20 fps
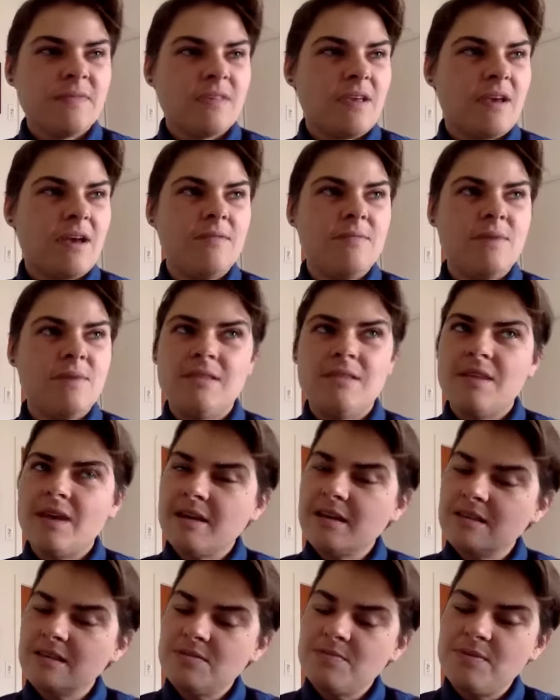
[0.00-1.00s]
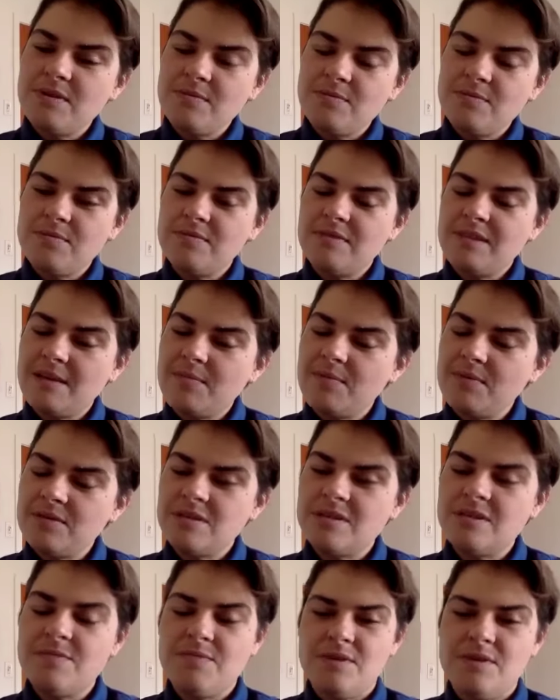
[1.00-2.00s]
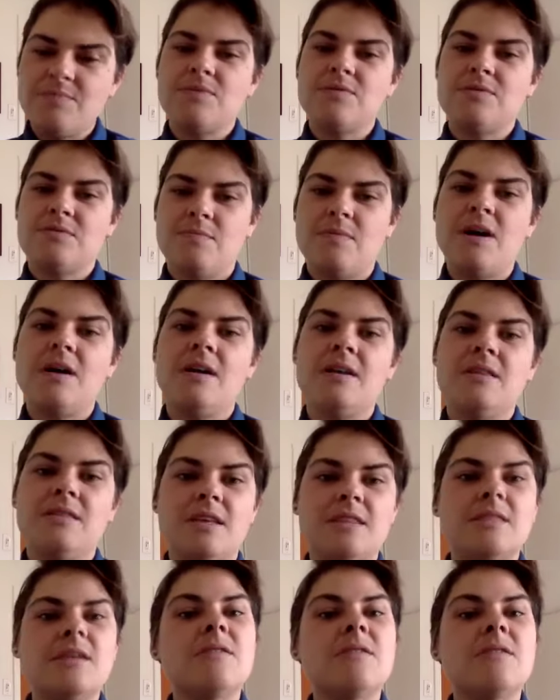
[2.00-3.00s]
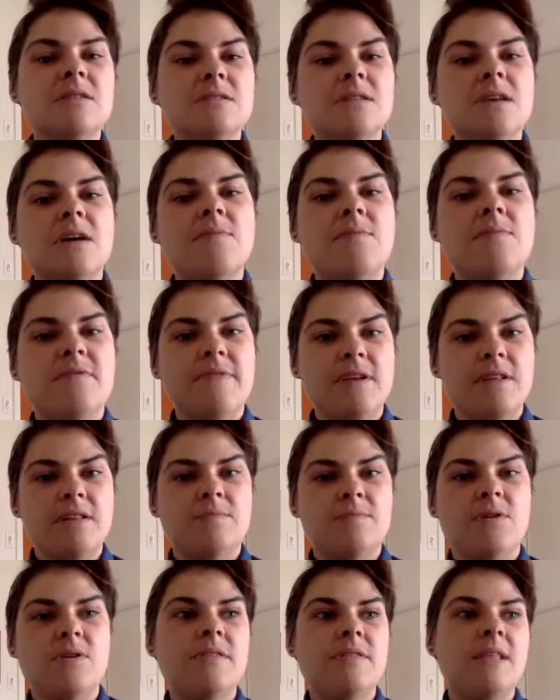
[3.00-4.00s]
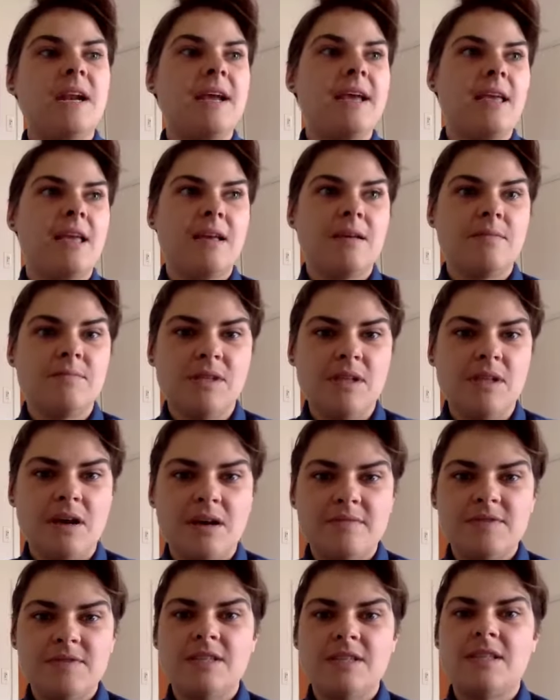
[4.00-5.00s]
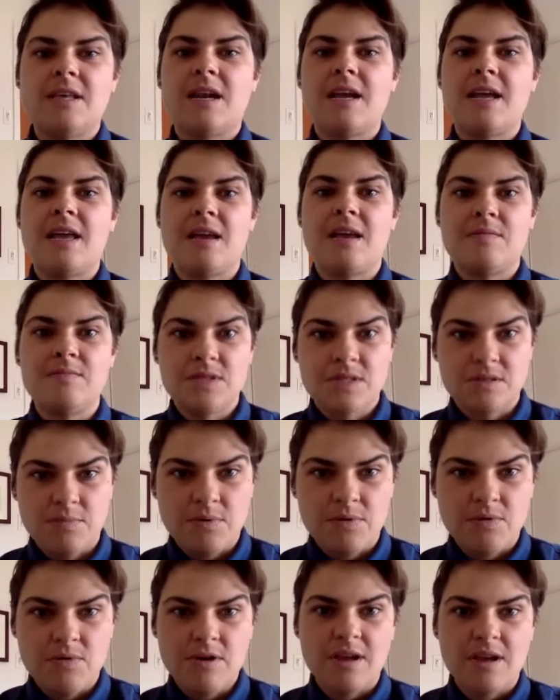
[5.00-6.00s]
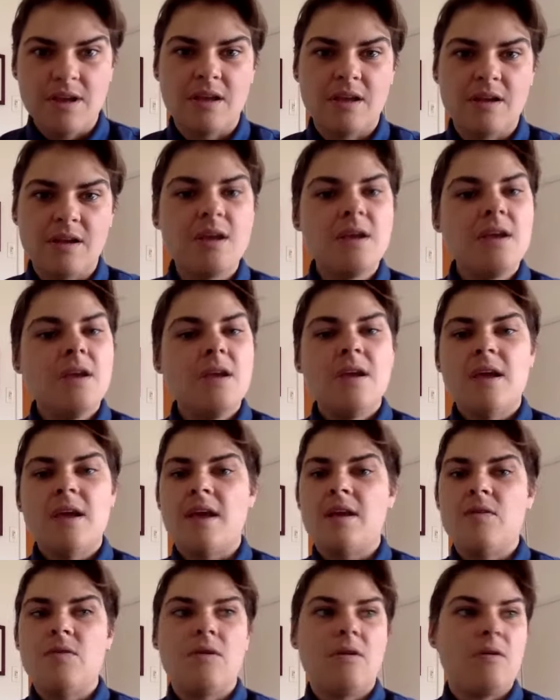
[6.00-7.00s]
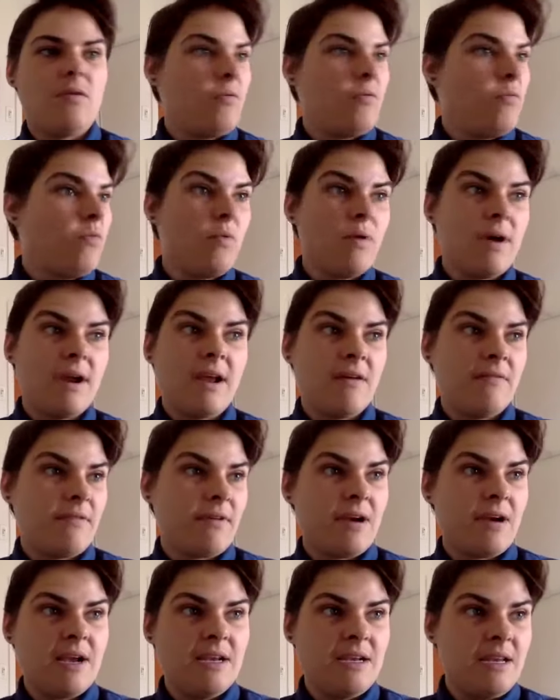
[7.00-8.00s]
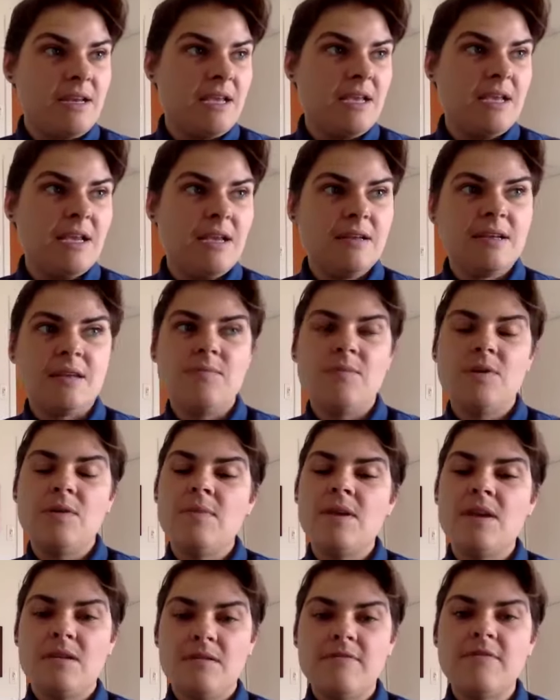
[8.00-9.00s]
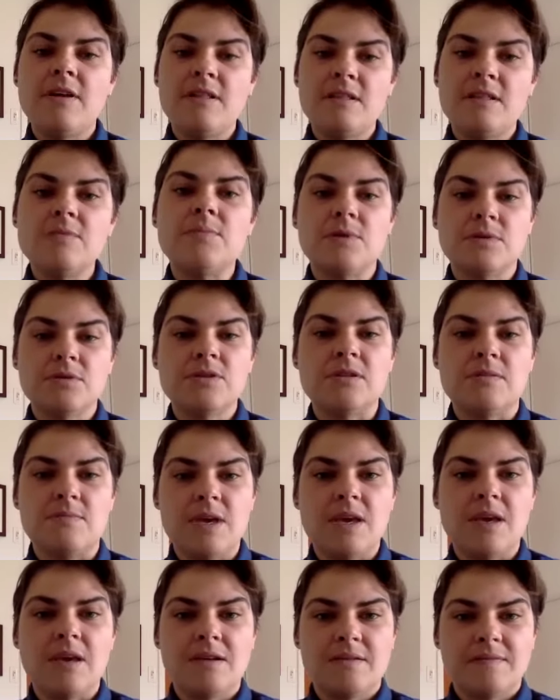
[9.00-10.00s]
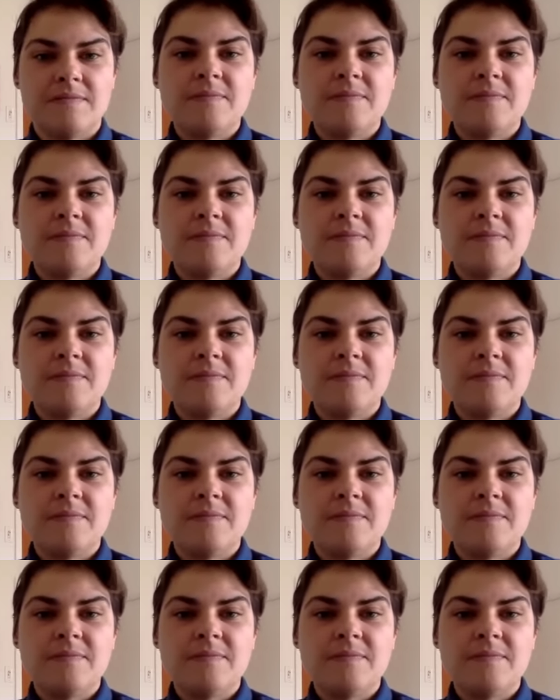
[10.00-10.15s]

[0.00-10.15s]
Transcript: I mean, that puts it in people's mind that there is help available and that I am loved and that I am supported and whatever I need can be made available to me.